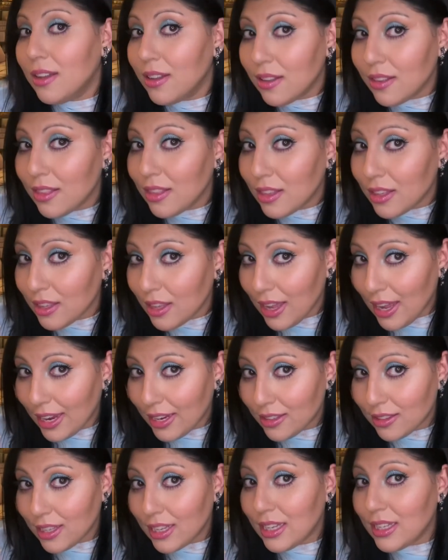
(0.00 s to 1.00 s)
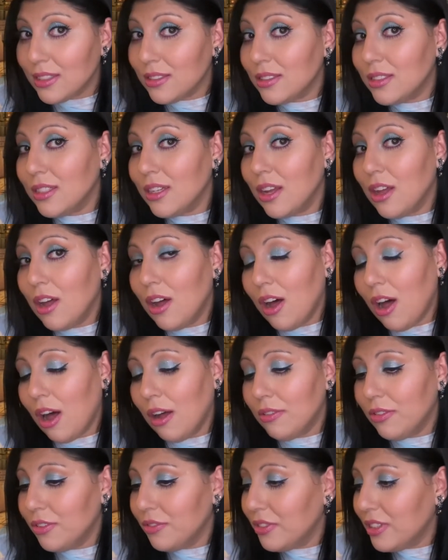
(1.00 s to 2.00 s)
the highlight
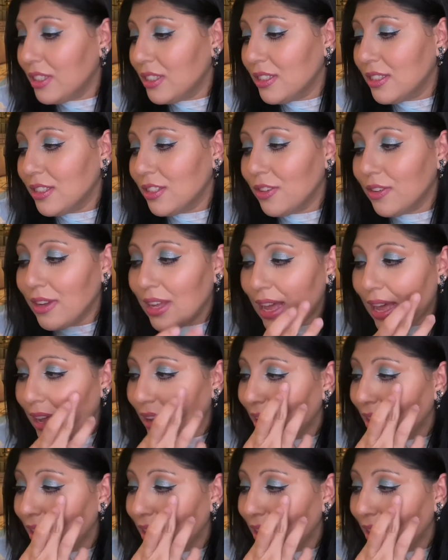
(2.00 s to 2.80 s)
off of this little guy,